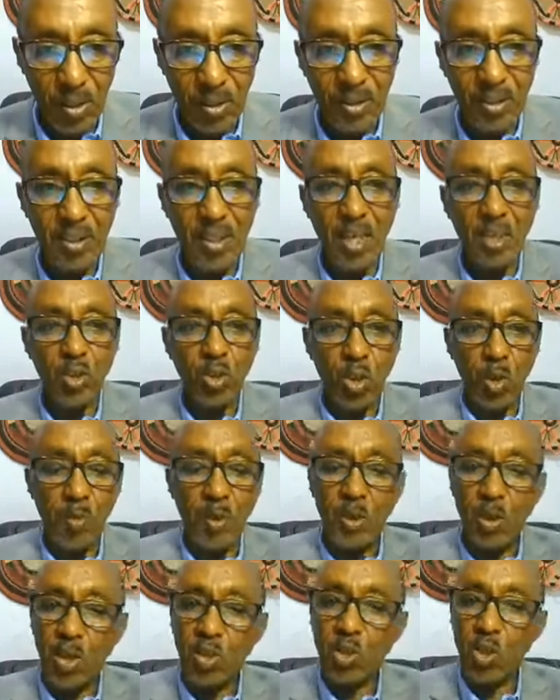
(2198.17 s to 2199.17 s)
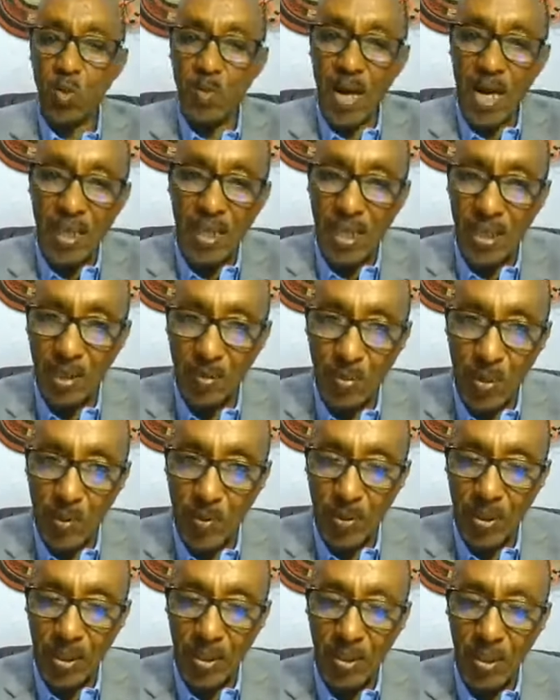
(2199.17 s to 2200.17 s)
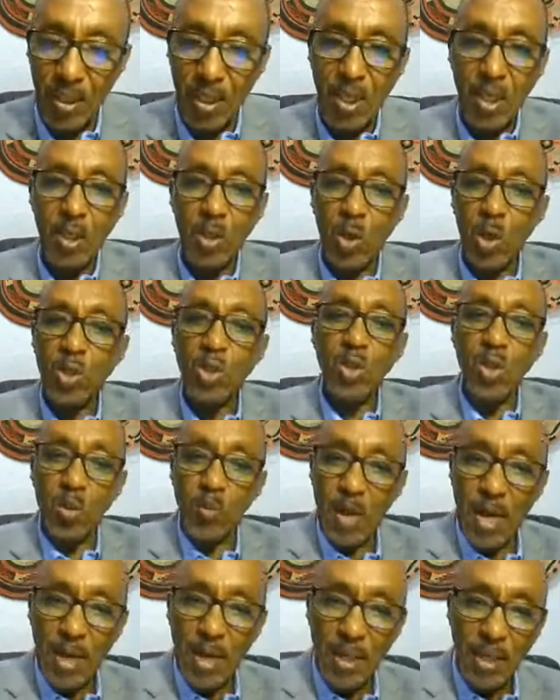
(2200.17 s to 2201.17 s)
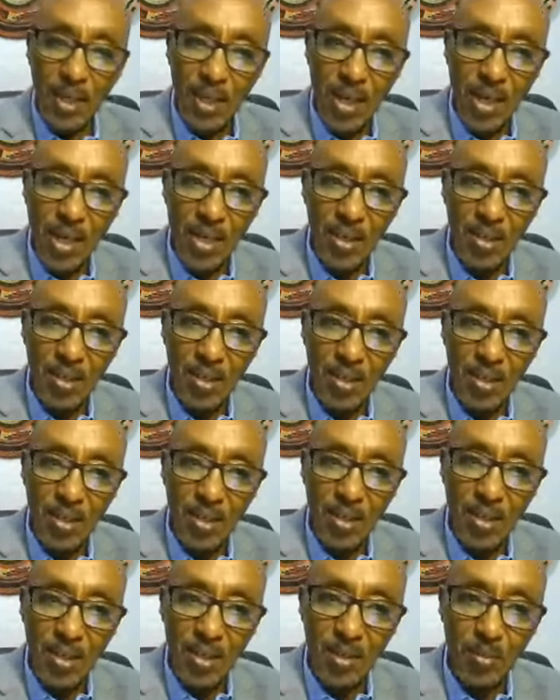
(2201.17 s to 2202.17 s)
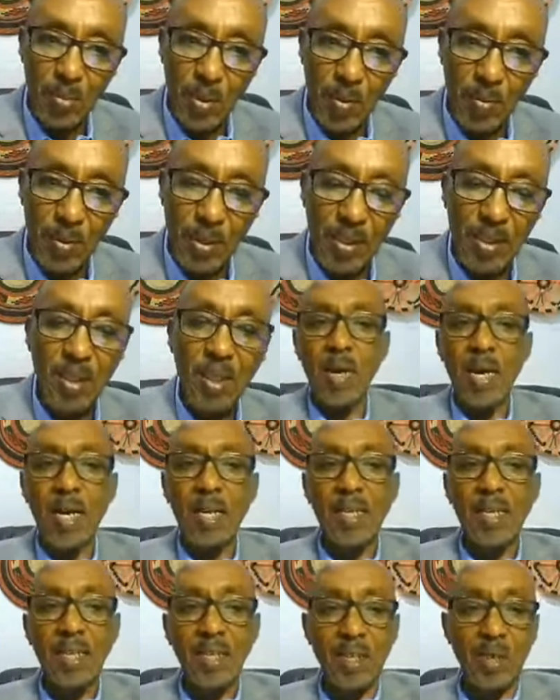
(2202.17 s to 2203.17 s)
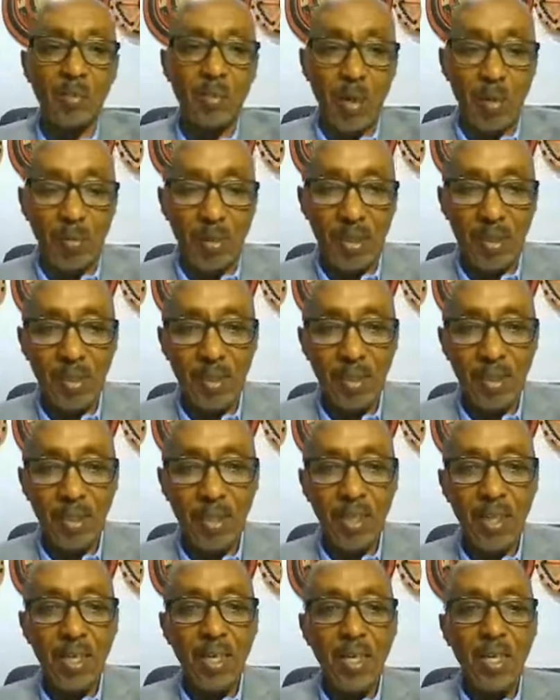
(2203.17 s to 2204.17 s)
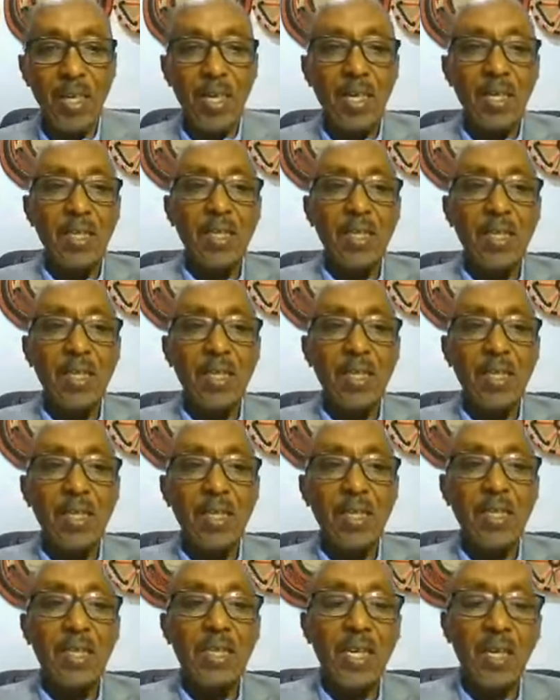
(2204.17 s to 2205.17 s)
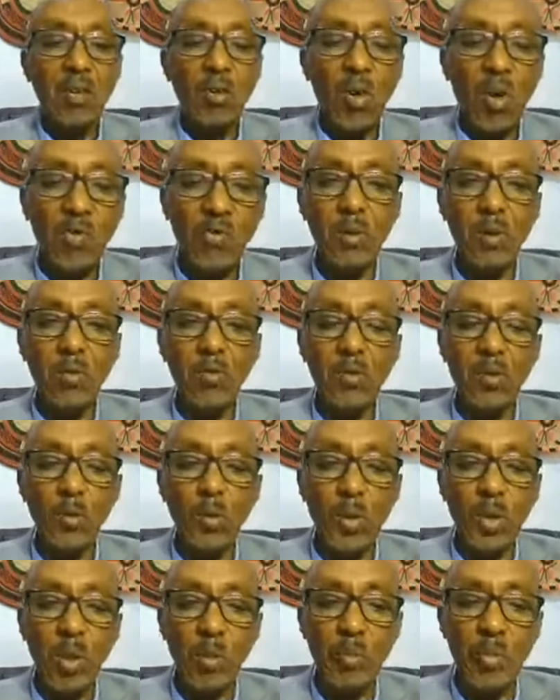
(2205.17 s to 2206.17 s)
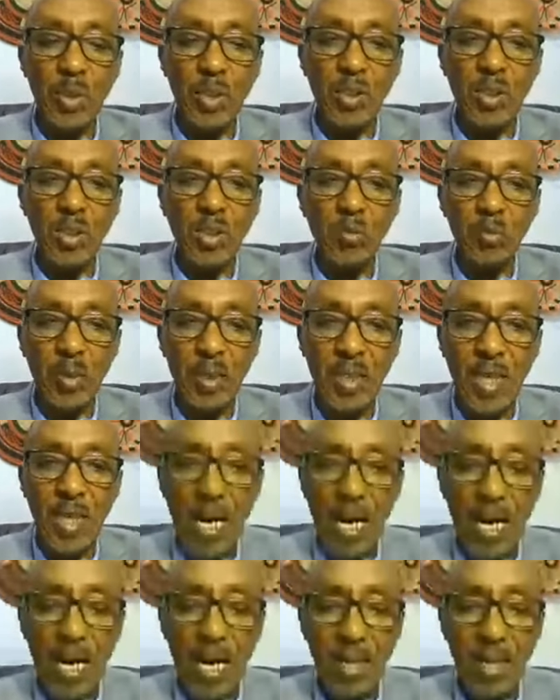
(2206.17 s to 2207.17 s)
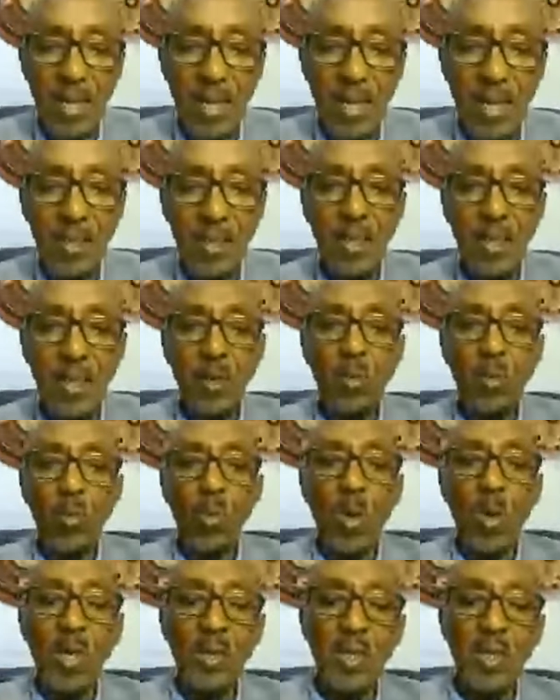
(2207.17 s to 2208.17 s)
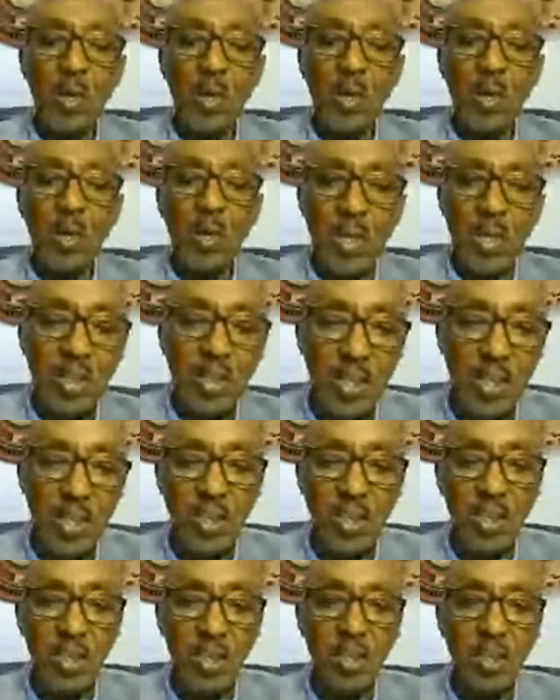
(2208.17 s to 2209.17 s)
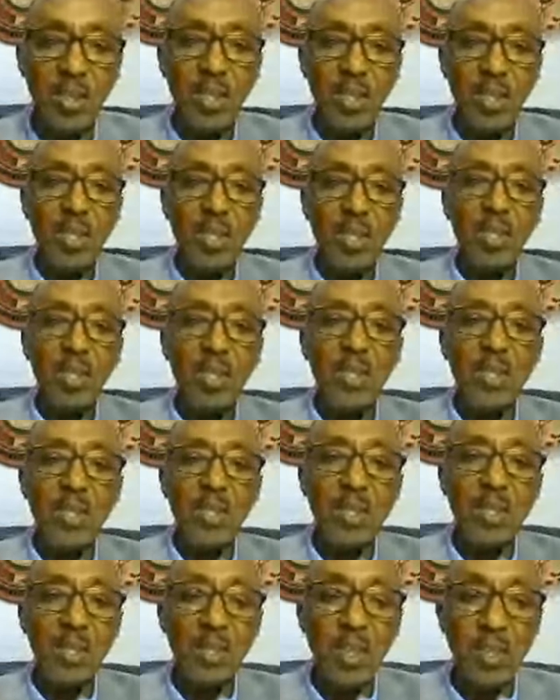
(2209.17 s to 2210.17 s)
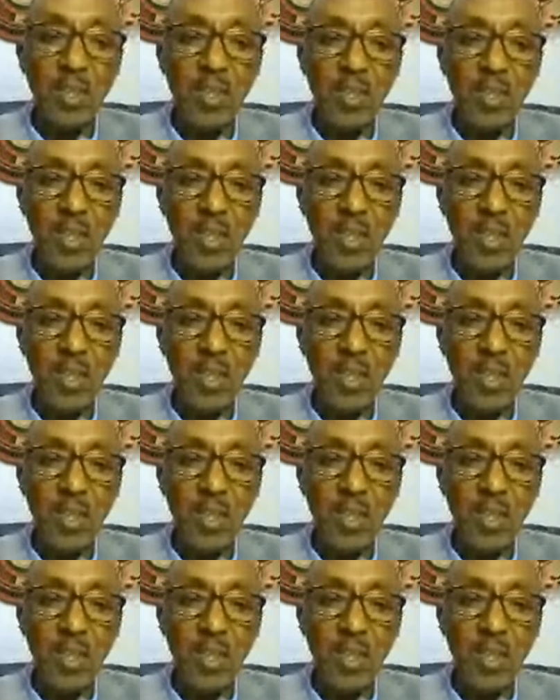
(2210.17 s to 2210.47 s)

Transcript: You understand? Not Somalia Republic, not Somaliland Republic, Somali Republic. The conflict with the British began when there was agitation in